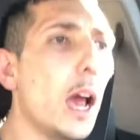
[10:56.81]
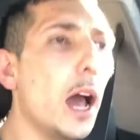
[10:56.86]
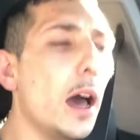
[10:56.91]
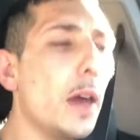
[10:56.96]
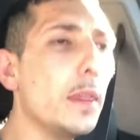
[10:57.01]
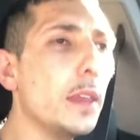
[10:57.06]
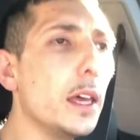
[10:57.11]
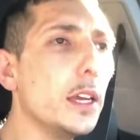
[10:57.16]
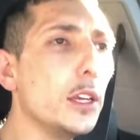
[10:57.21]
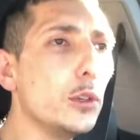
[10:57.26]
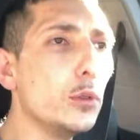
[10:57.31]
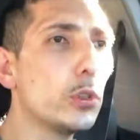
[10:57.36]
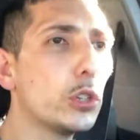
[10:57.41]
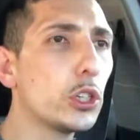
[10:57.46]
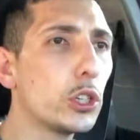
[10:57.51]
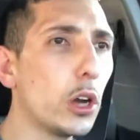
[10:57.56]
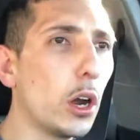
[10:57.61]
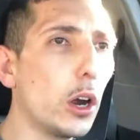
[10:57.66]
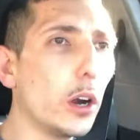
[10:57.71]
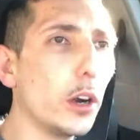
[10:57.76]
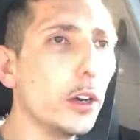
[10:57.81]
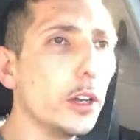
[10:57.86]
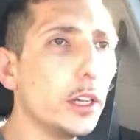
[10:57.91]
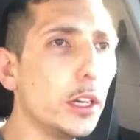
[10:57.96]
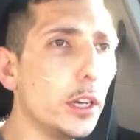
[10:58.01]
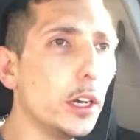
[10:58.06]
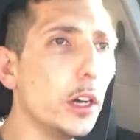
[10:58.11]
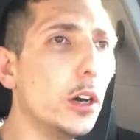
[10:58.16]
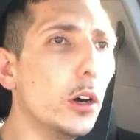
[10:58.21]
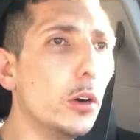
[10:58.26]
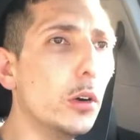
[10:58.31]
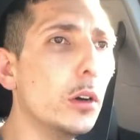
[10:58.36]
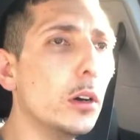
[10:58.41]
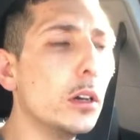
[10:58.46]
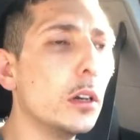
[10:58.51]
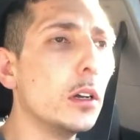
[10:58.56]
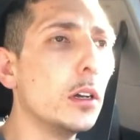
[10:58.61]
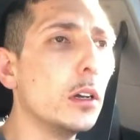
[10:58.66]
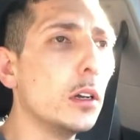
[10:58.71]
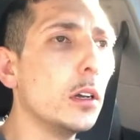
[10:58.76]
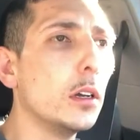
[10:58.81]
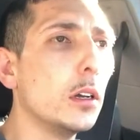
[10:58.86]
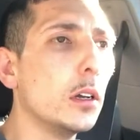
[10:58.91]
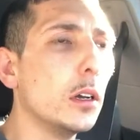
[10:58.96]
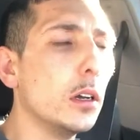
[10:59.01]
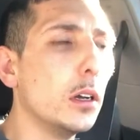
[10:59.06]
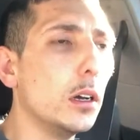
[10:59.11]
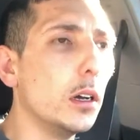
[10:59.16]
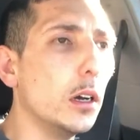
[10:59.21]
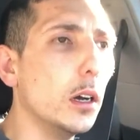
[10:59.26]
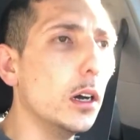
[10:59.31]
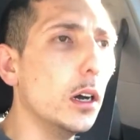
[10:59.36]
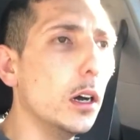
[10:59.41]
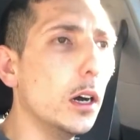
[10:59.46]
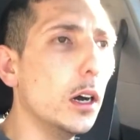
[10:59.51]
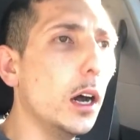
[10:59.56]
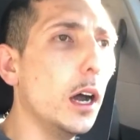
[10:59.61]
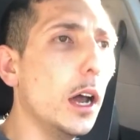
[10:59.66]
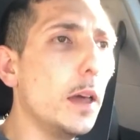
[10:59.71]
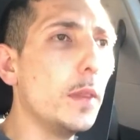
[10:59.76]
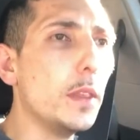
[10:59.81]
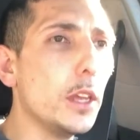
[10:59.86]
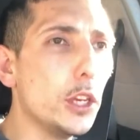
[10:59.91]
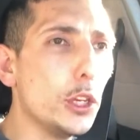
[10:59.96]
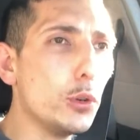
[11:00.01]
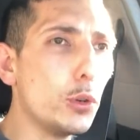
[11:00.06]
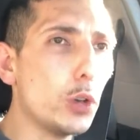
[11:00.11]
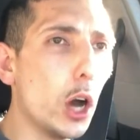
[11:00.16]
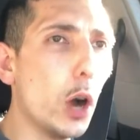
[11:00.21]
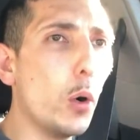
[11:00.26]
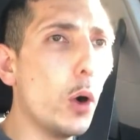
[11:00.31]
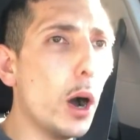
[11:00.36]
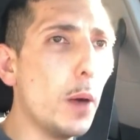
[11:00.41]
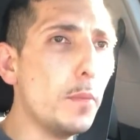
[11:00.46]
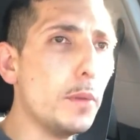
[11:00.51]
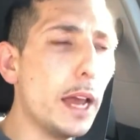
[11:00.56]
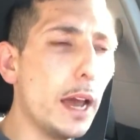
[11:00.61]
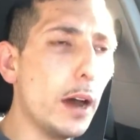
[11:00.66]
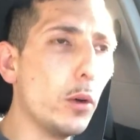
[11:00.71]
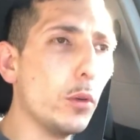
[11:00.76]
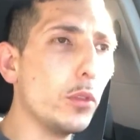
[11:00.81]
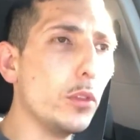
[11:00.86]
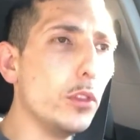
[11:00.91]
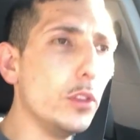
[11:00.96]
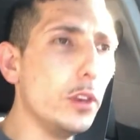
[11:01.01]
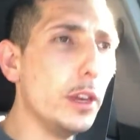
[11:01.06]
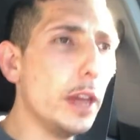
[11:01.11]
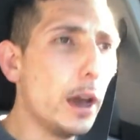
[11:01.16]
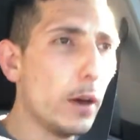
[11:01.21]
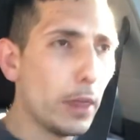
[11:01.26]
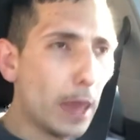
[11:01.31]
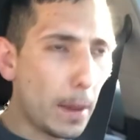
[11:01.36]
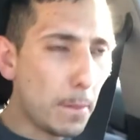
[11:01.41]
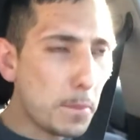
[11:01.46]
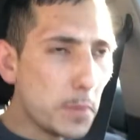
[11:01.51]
and then you start, and then you go up. Now that